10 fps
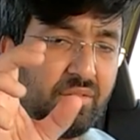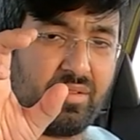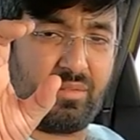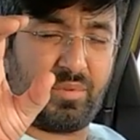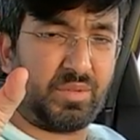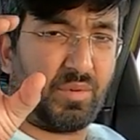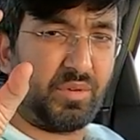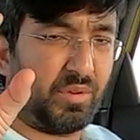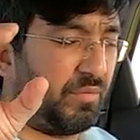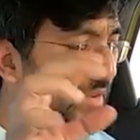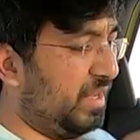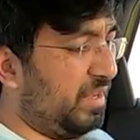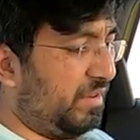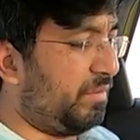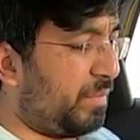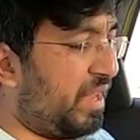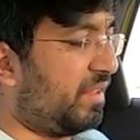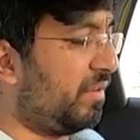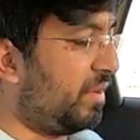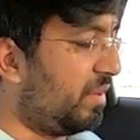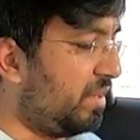this much amount of, you know, space out here.